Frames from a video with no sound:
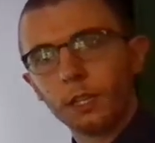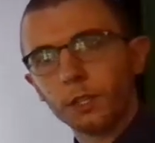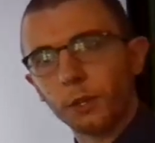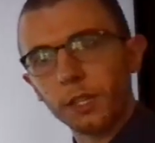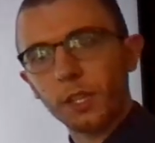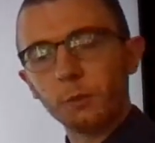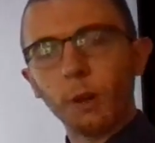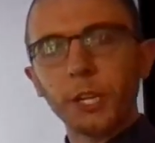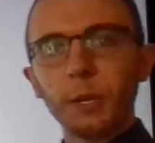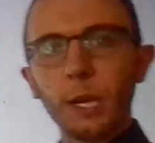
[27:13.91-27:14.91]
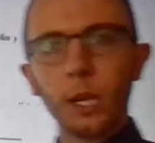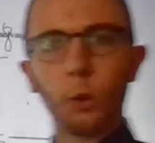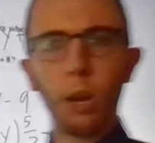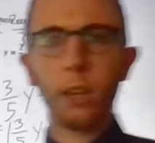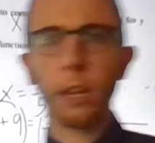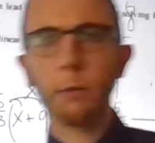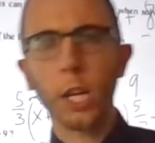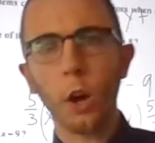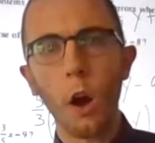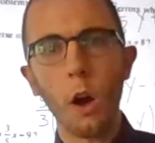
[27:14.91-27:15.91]
So this is when you need to quickly
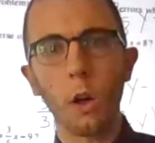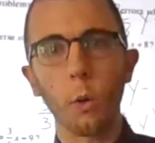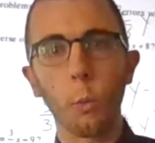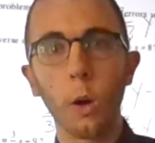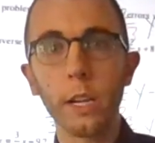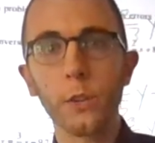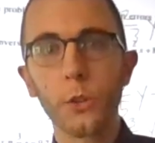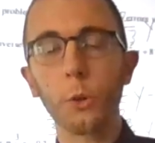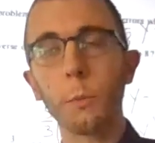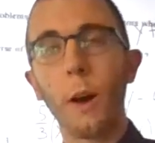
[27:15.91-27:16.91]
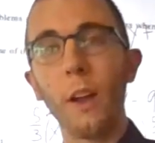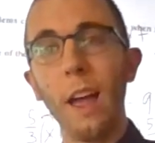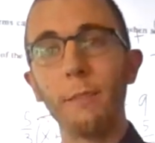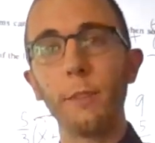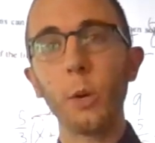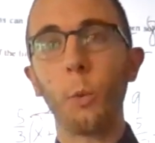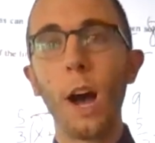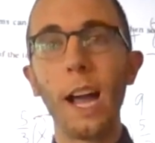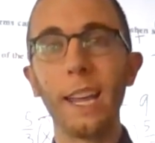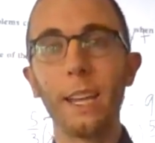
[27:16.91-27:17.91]
recall what is true about every
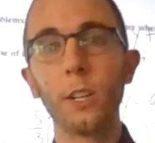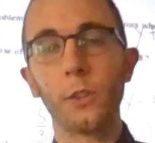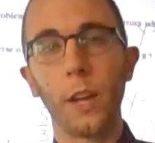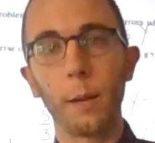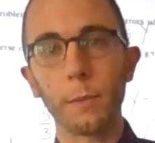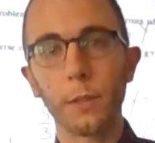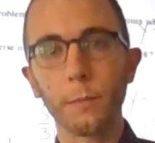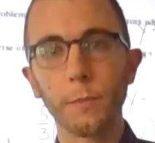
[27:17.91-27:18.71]
y-intercept.